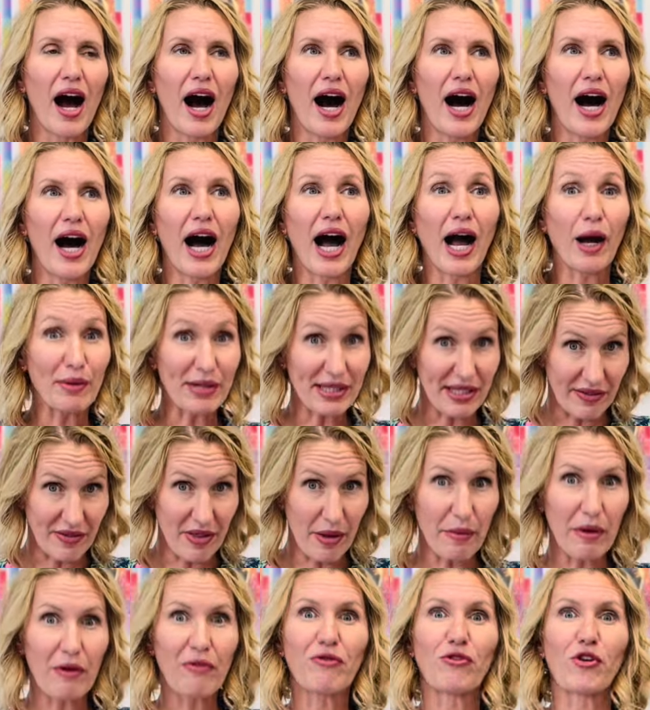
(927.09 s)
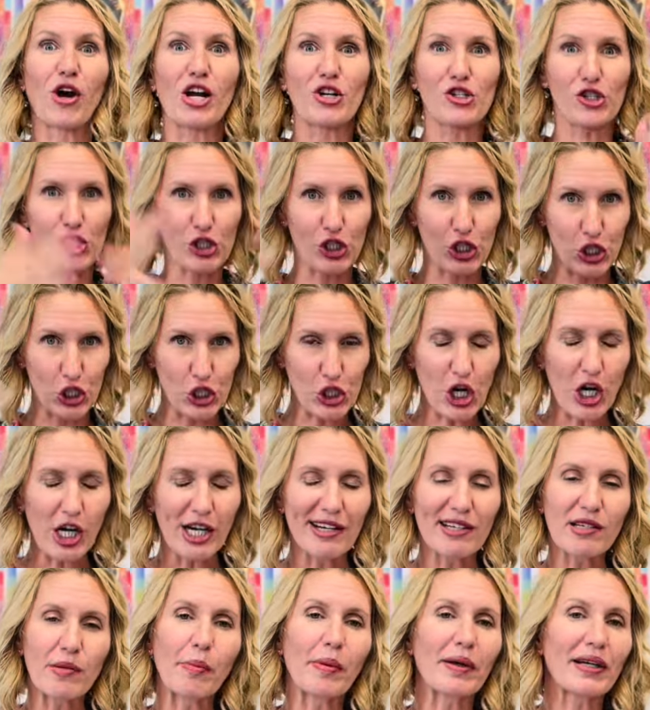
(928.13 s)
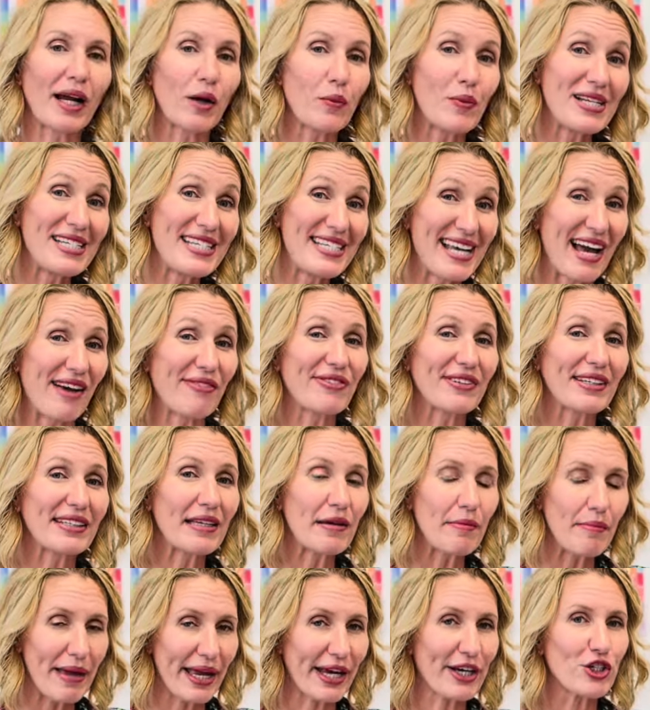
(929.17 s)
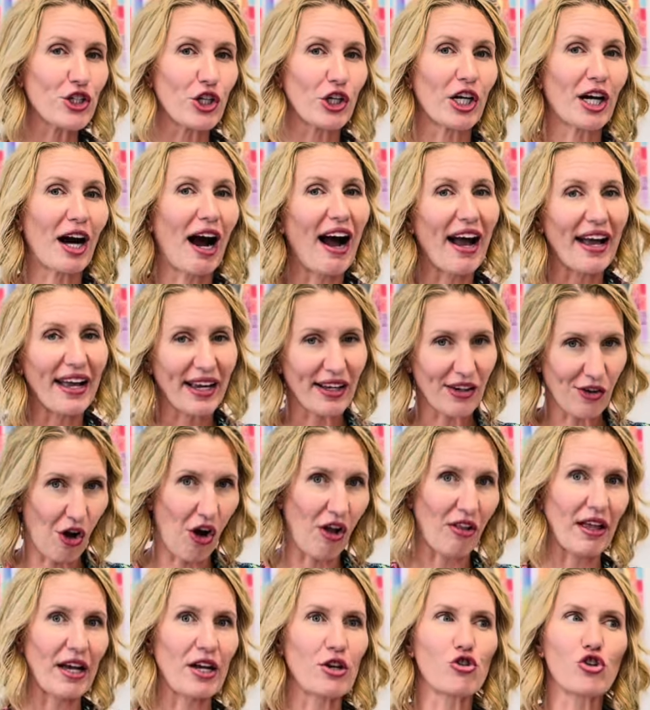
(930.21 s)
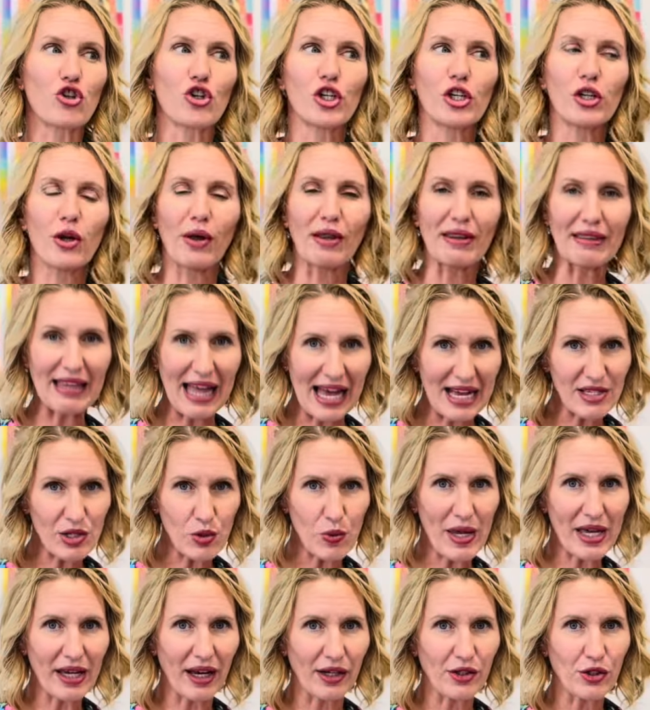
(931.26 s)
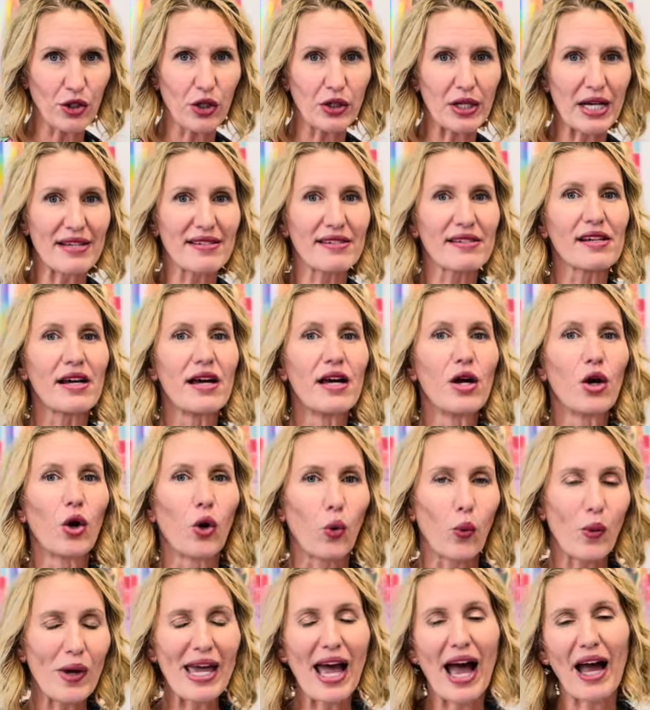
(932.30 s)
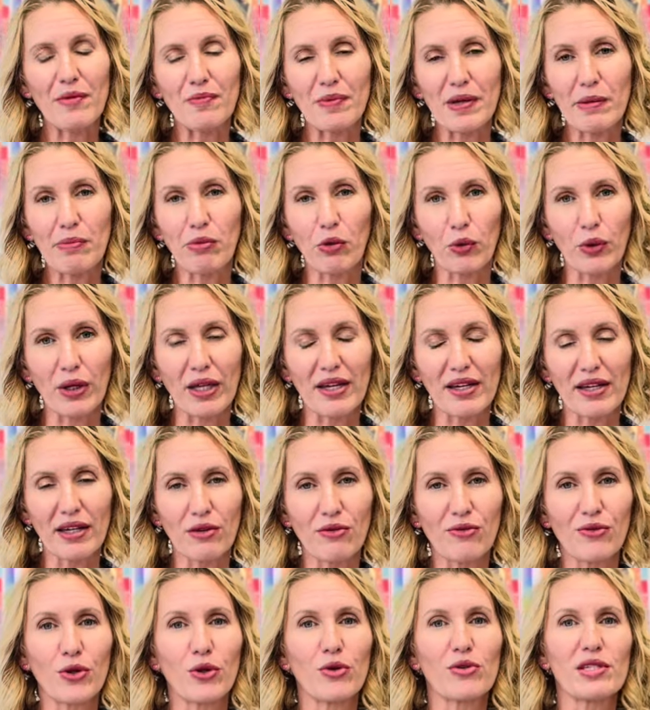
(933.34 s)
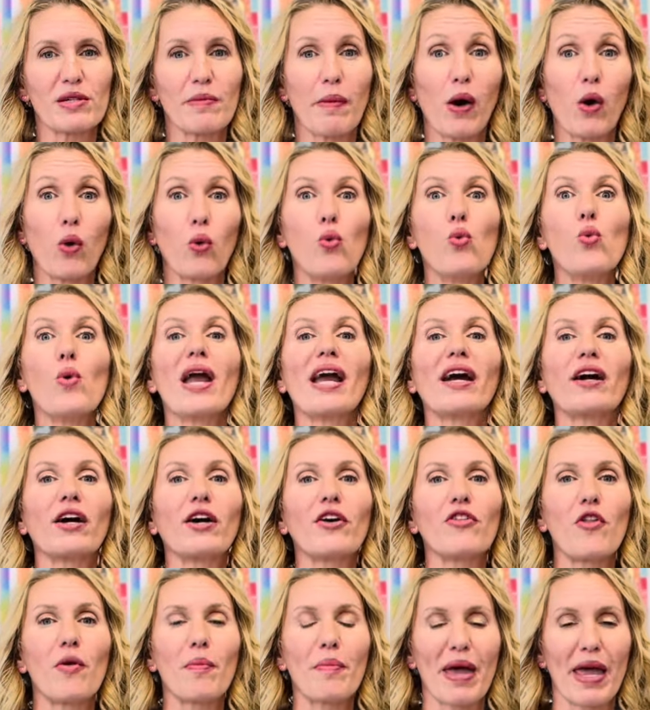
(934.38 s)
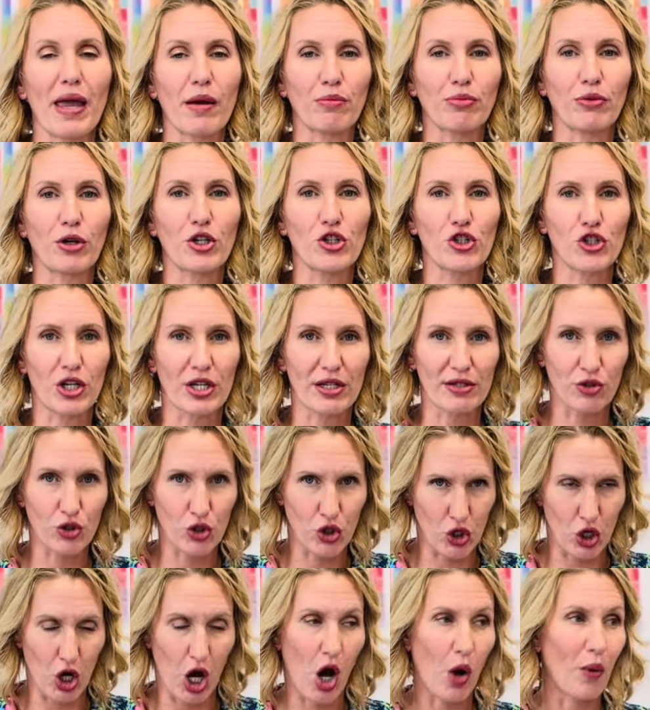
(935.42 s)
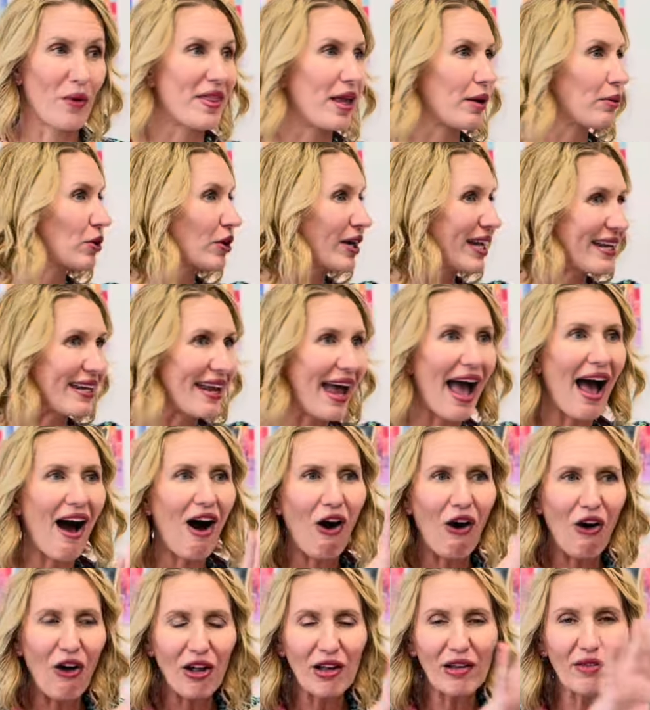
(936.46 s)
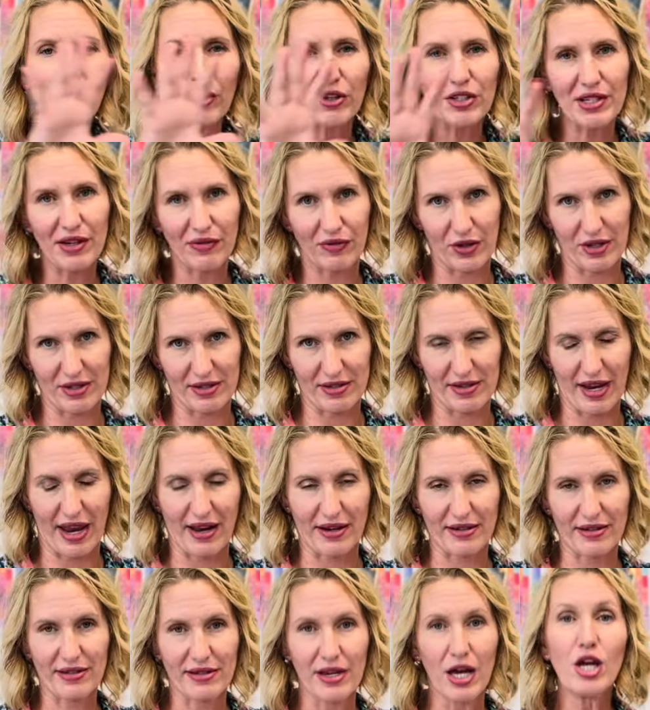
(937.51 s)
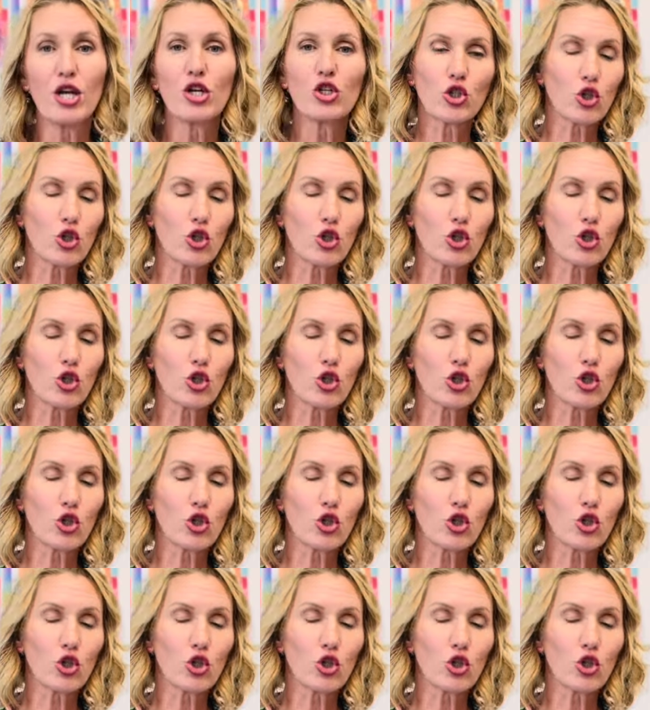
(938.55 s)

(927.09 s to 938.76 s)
Uh, I would give them a fresh start, but I would definitely make sure I acknowledge. You know, last week I noticed we had people really confused about where the paintbrushes go, and they were in all of our different sinks.